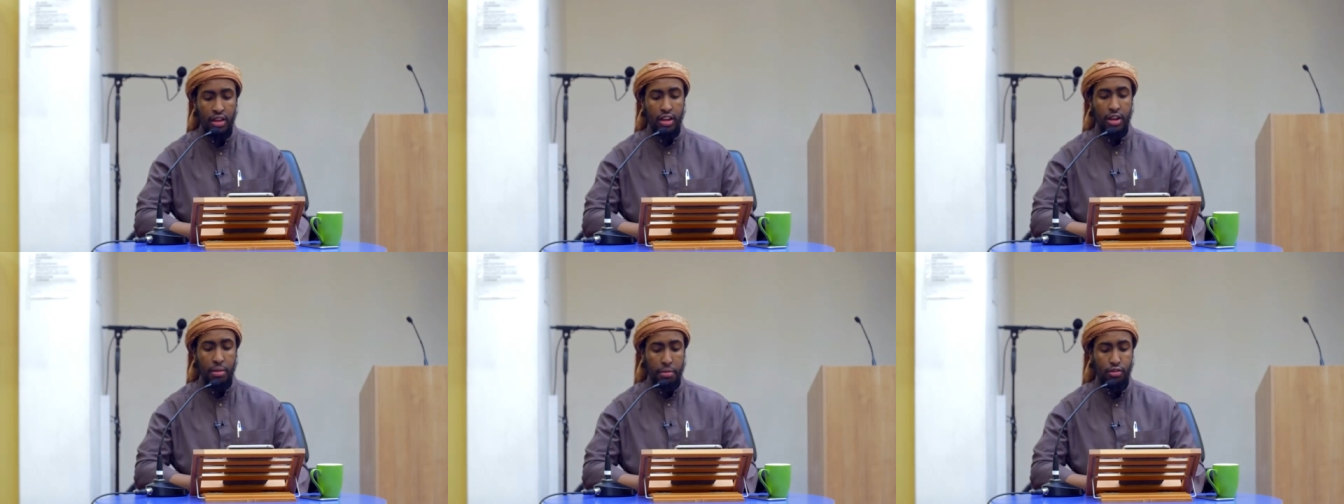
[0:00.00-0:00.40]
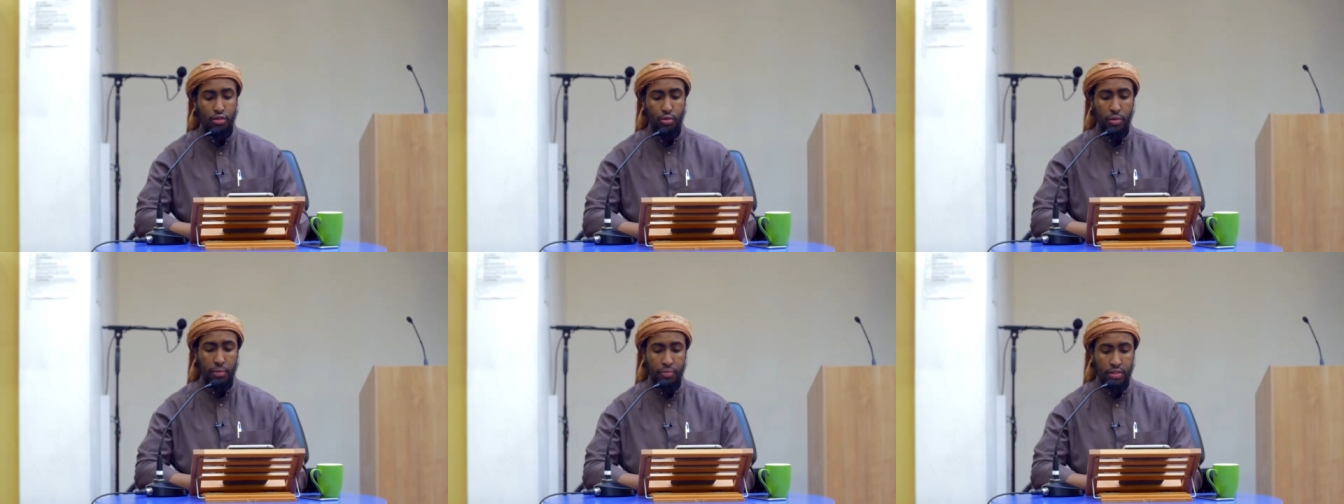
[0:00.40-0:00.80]
Number
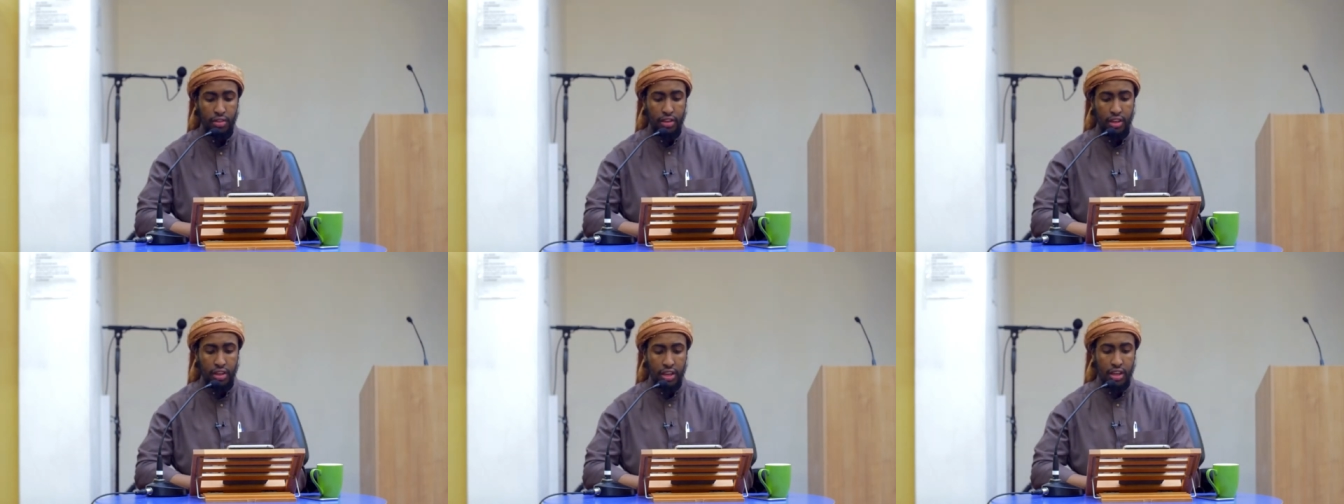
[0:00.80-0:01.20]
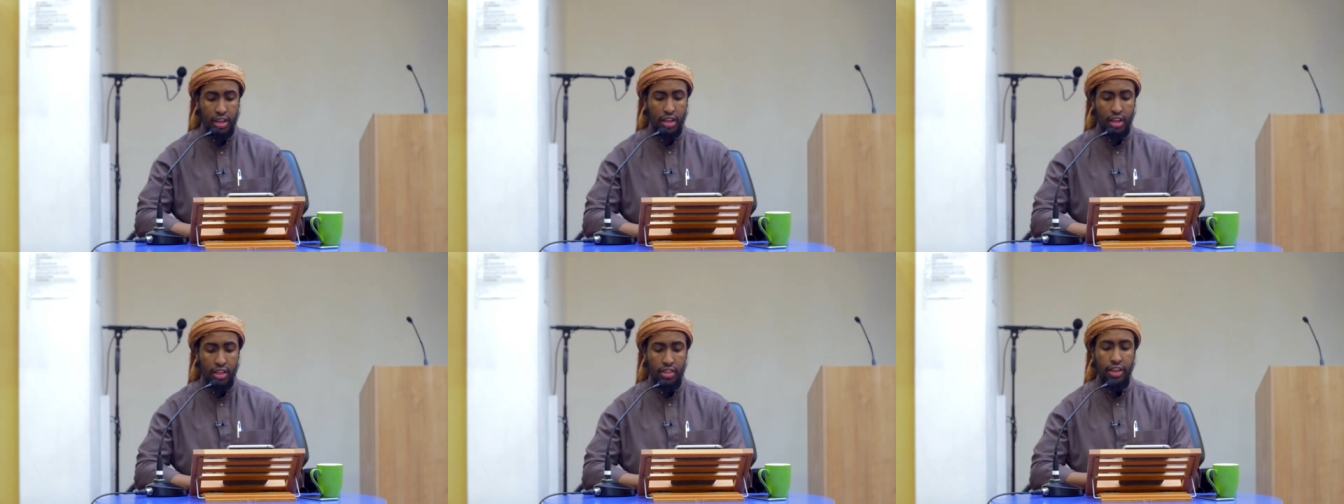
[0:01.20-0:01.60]
two,
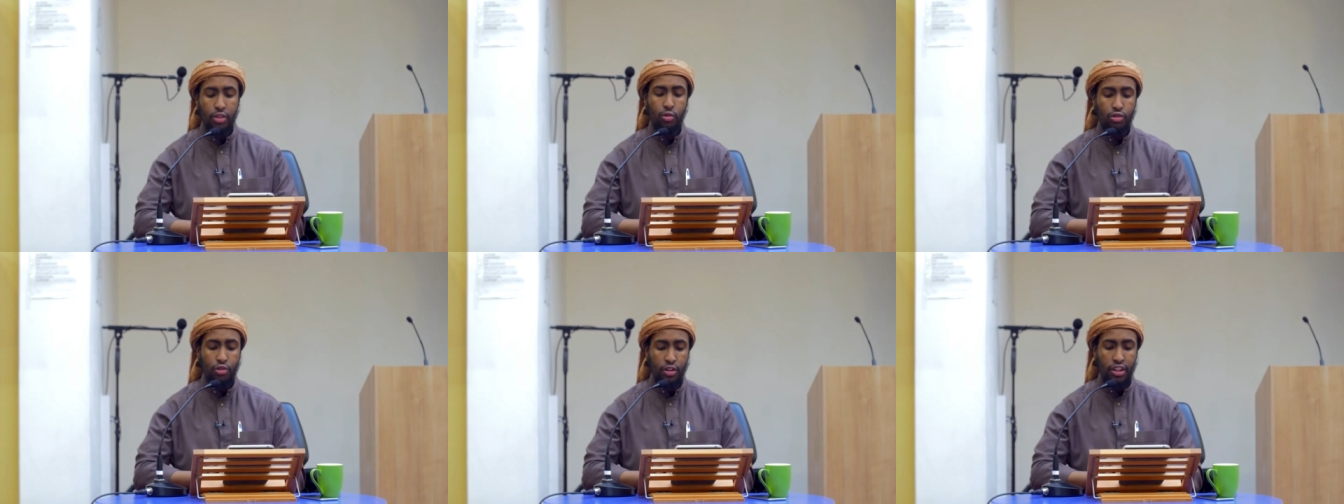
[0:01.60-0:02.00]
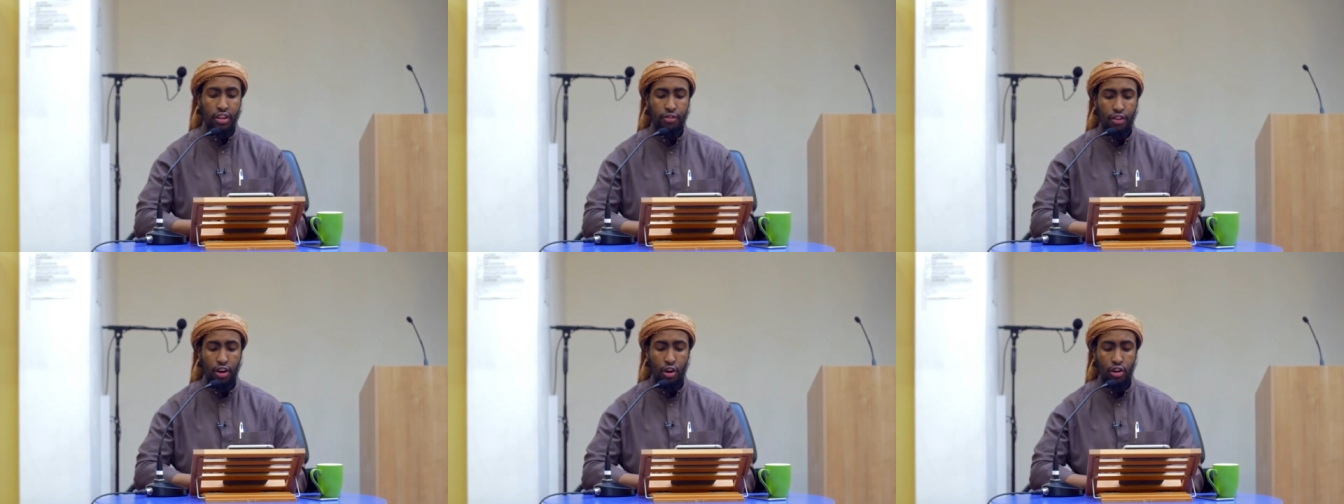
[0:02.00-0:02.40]
they also
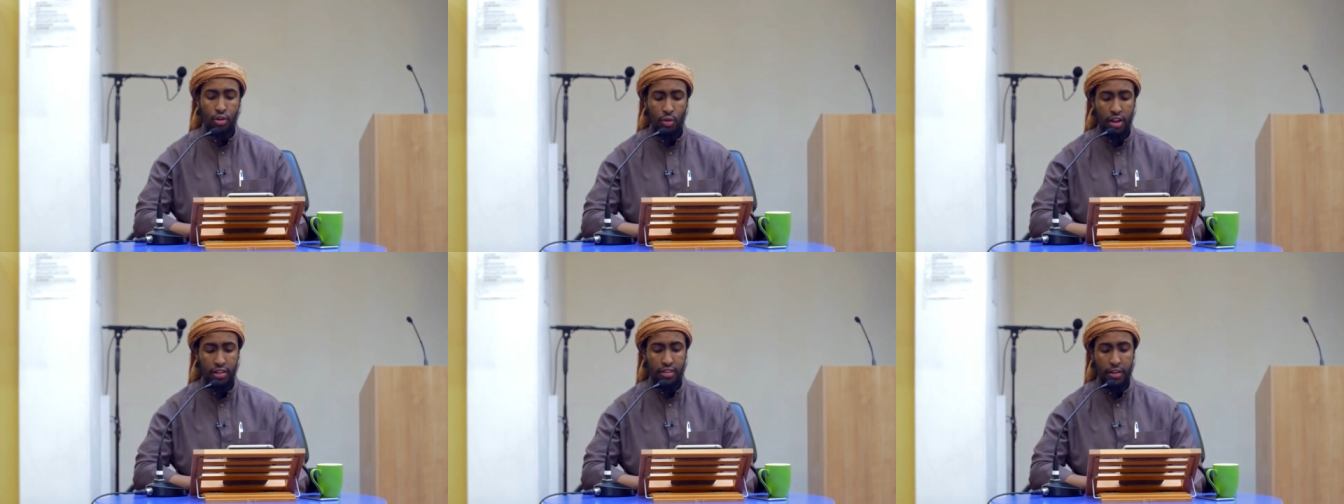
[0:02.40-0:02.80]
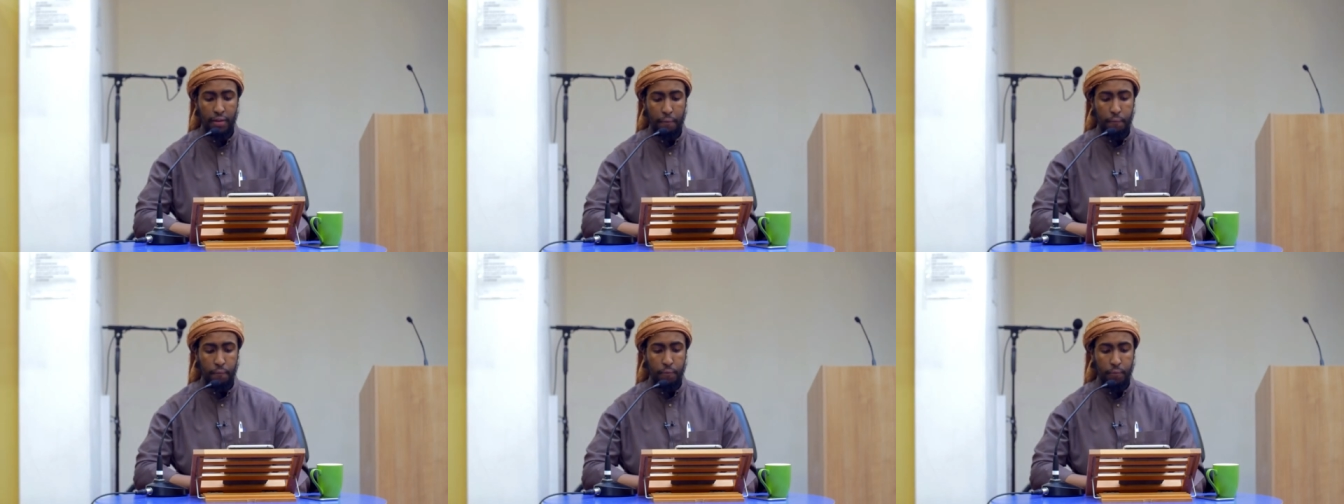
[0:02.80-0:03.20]
differ on what?